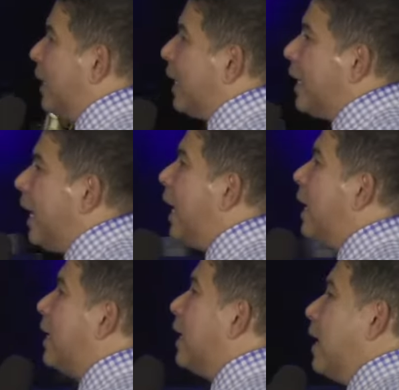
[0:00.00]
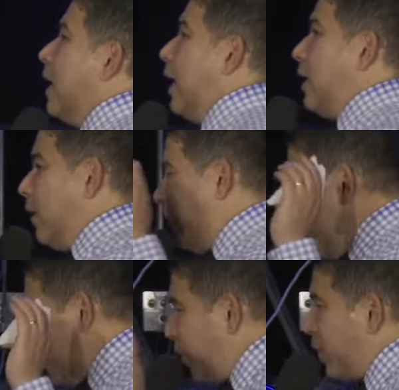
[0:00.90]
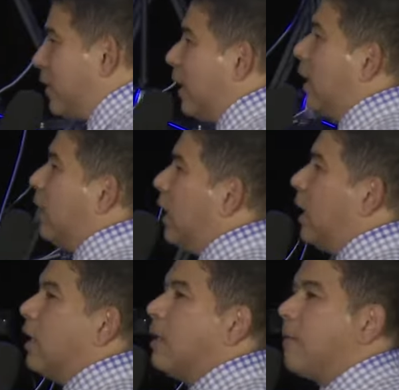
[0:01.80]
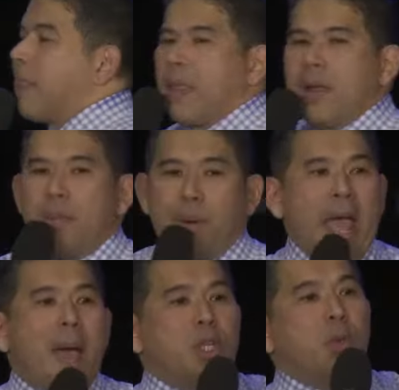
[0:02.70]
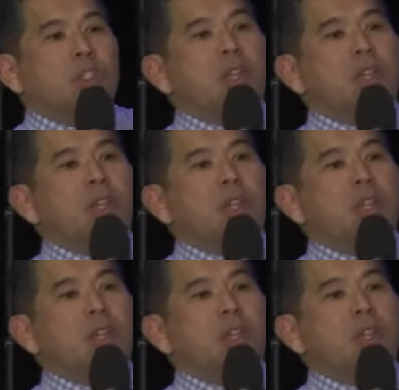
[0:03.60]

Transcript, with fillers: the king and, and giving everything that he needed. Perhaps it was the